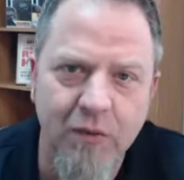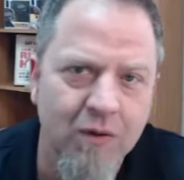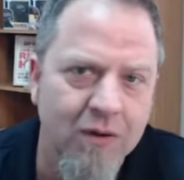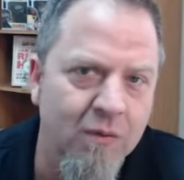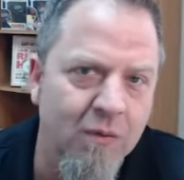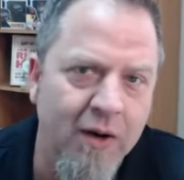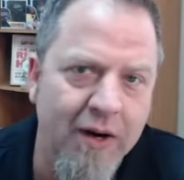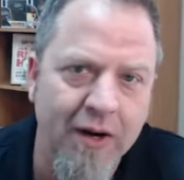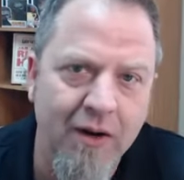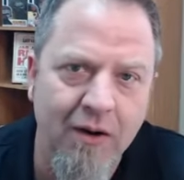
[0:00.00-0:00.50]

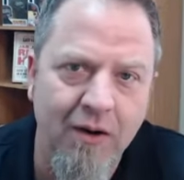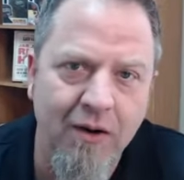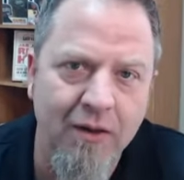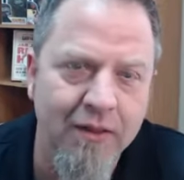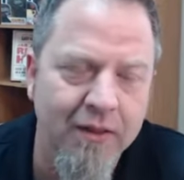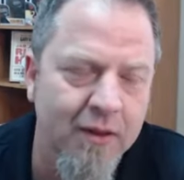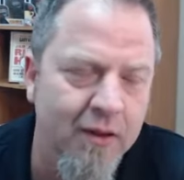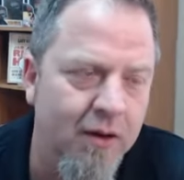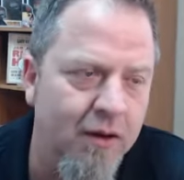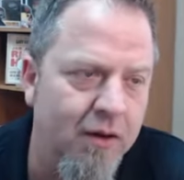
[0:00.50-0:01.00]
one way or
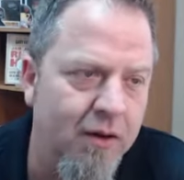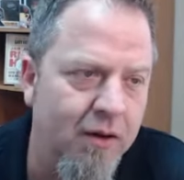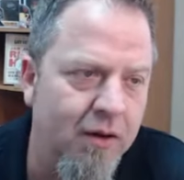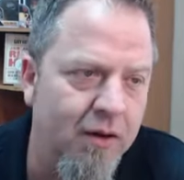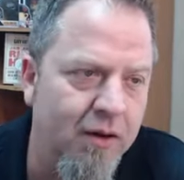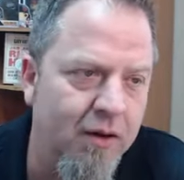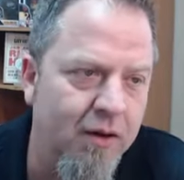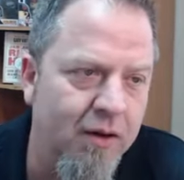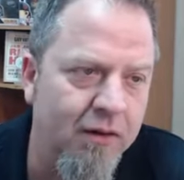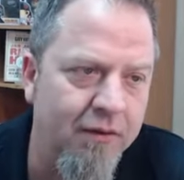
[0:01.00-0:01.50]
the uh,
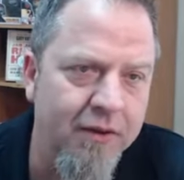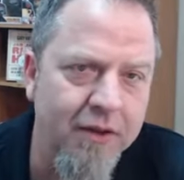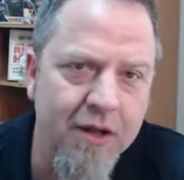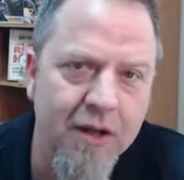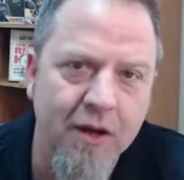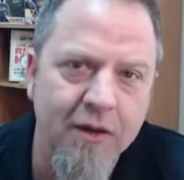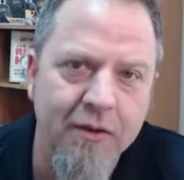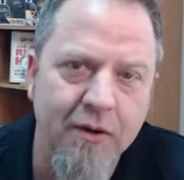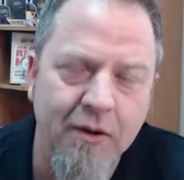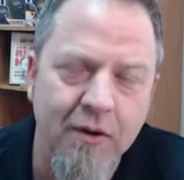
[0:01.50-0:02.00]
or uh, uh, the
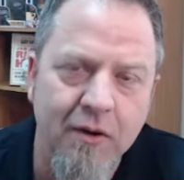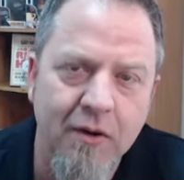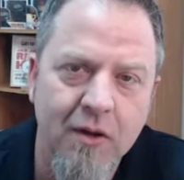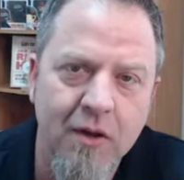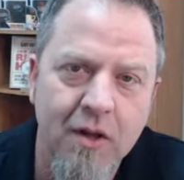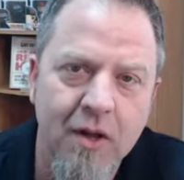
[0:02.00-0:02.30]
other.